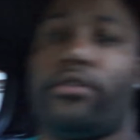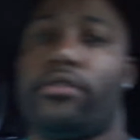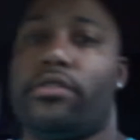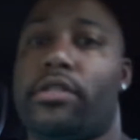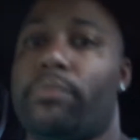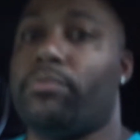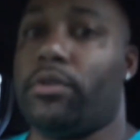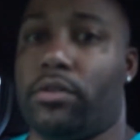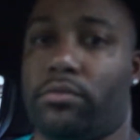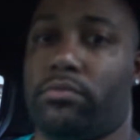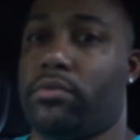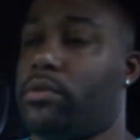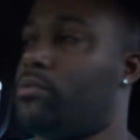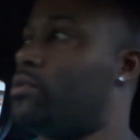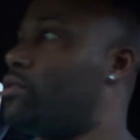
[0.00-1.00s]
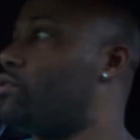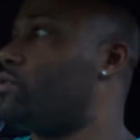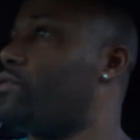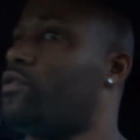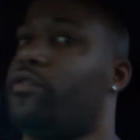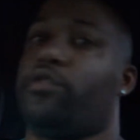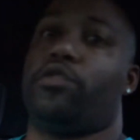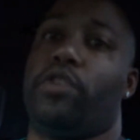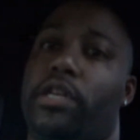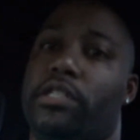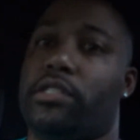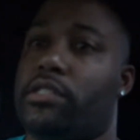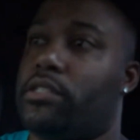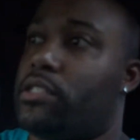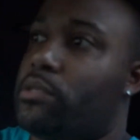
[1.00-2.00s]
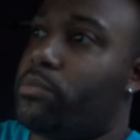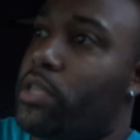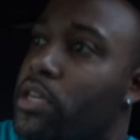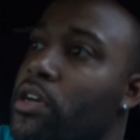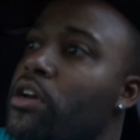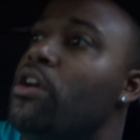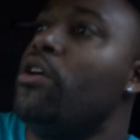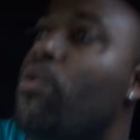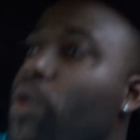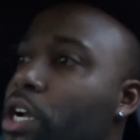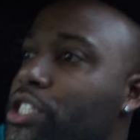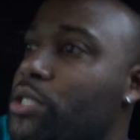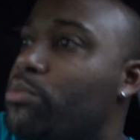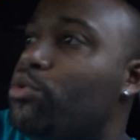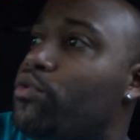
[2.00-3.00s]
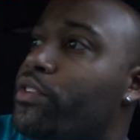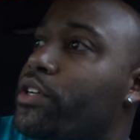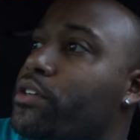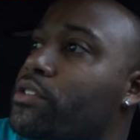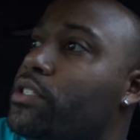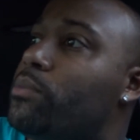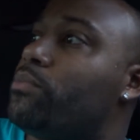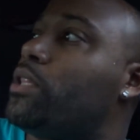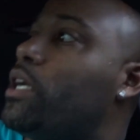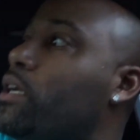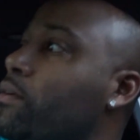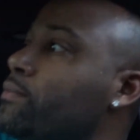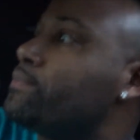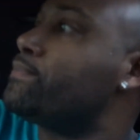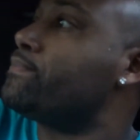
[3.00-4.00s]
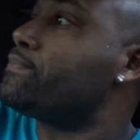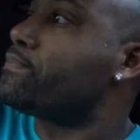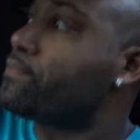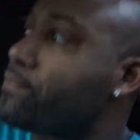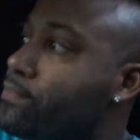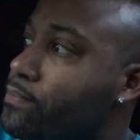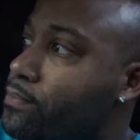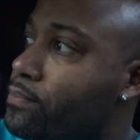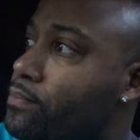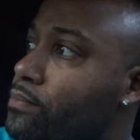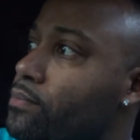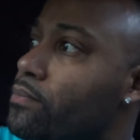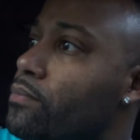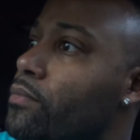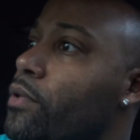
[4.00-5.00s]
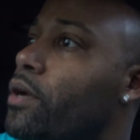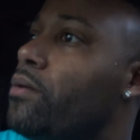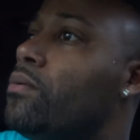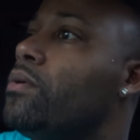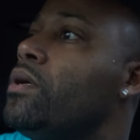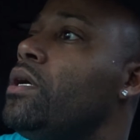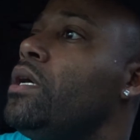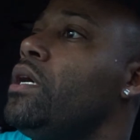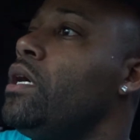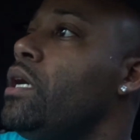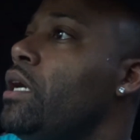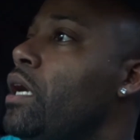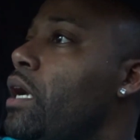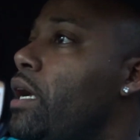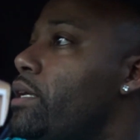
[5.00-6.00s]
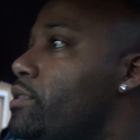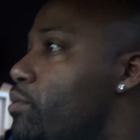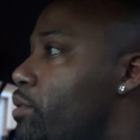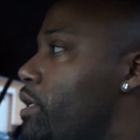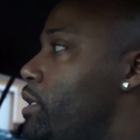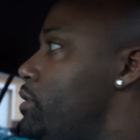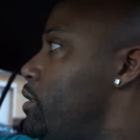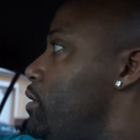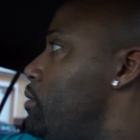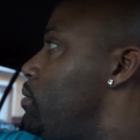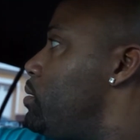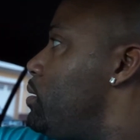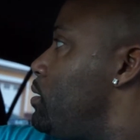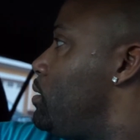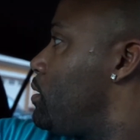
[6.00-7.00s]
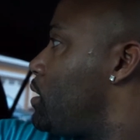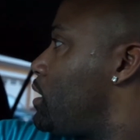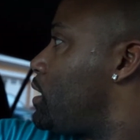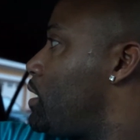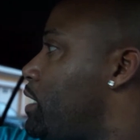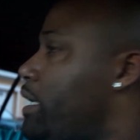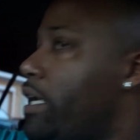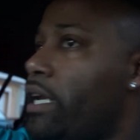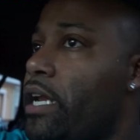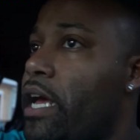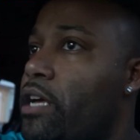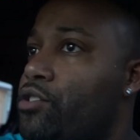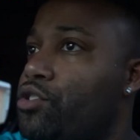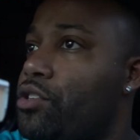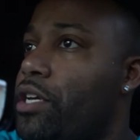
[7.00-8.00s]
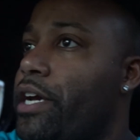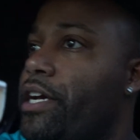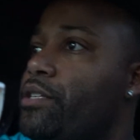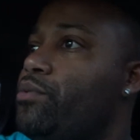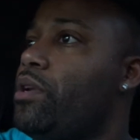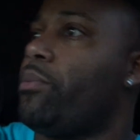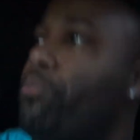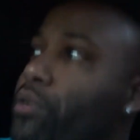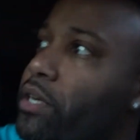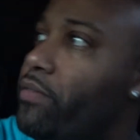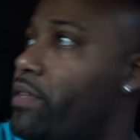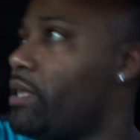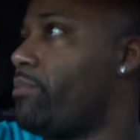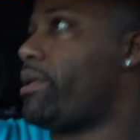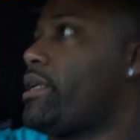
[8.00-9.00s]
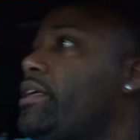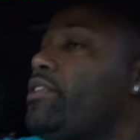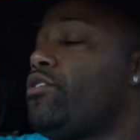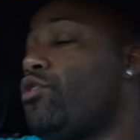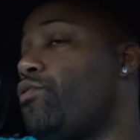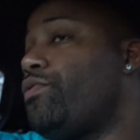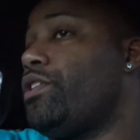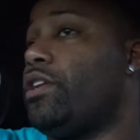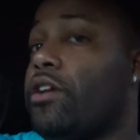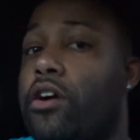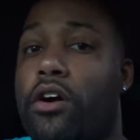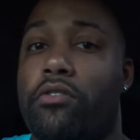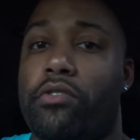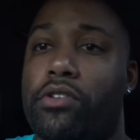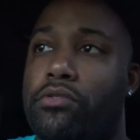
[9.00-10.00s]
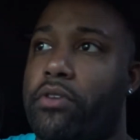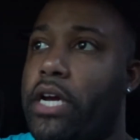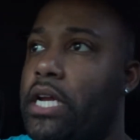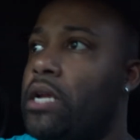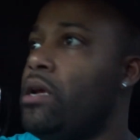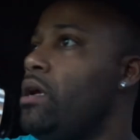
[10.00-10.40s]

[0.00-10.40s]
something. Oh, I don't even know if you guys can see me. Watch a movie or something. So that's what I'll do, and then I'll show you guys when I put everything back together. Hopefully the car runs right,